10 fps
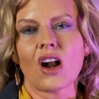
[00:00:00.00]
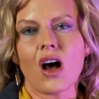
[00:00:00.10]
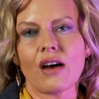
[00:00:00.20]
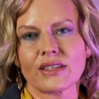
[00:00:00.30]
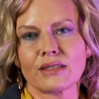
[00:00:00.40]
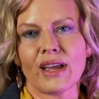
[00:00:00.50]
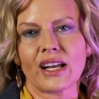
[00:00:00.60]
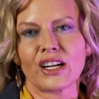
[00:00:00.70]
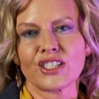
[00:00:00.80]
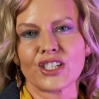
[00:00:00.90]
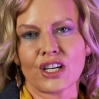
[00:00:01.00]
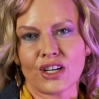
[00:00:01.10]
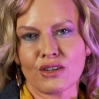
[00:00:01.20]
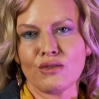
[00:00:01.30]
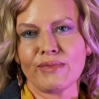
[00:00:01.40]
an office
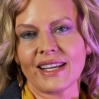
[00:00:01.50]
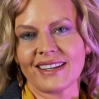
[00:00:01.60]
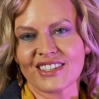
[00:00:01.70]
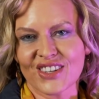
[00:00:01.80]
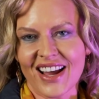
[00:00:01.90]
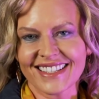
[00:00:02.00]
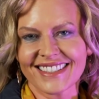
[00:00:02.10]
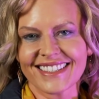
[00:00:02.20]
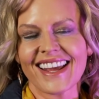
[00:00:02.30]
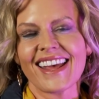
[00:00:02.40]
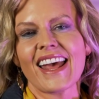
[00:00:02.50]
manager whom he could trust